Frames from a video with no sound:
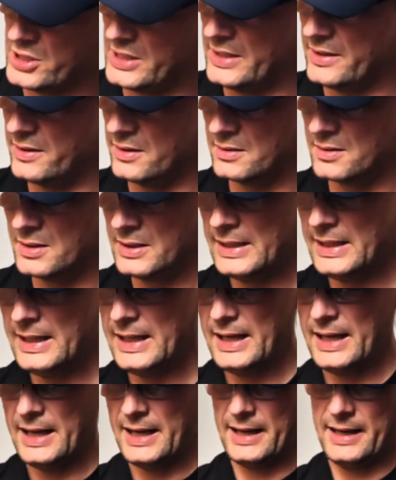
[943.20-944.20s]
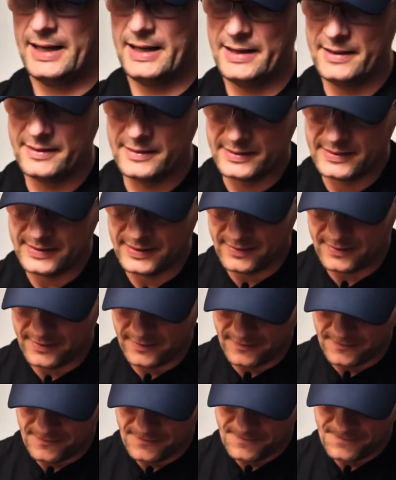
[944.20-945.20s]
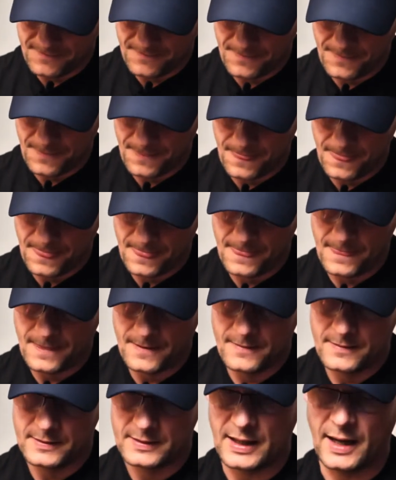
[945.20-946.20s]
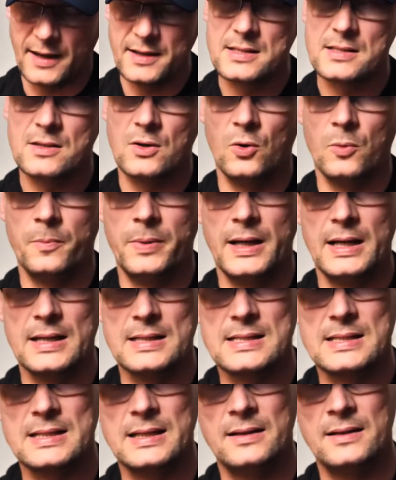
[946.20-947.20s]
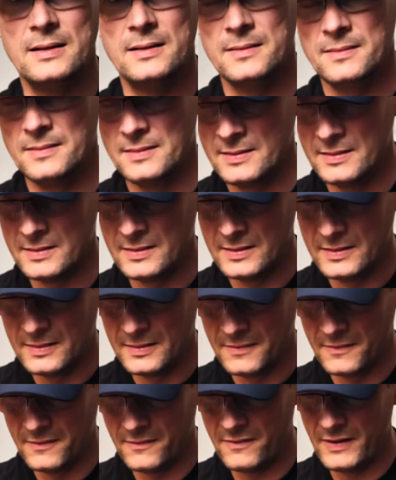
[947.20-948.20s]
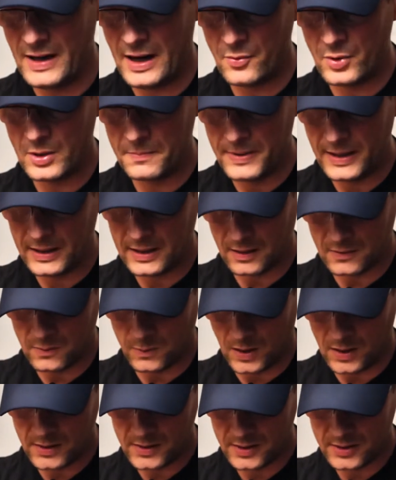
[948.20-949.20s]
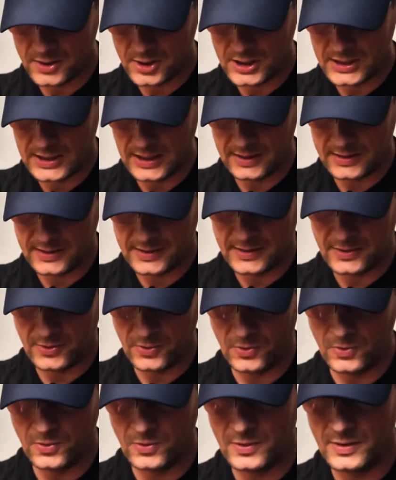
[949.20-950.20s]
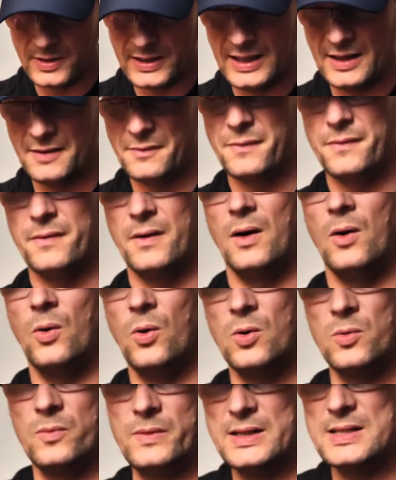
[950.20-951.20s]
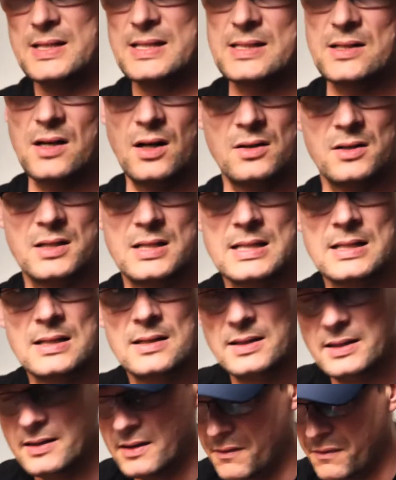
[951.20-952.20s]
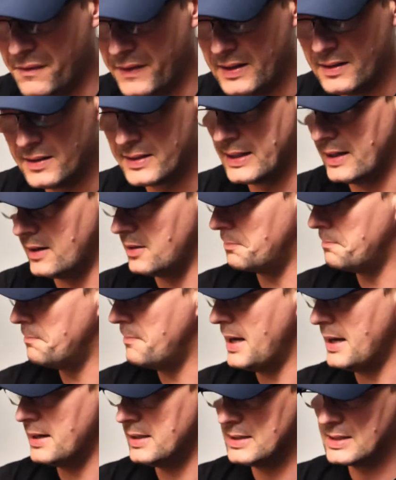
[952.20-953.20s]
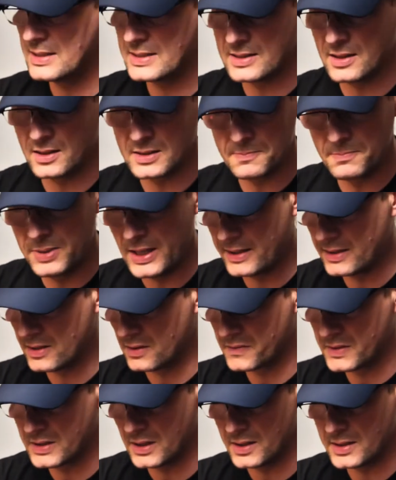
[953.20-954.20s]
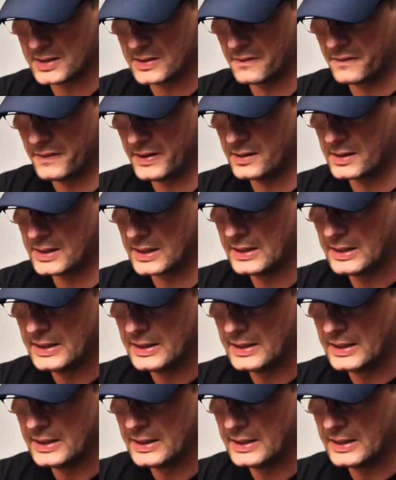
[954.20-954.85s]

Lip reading: here, and the guide scope has the very big advantage that you have always stars in the field. There are many stars, plenty of stars in the field,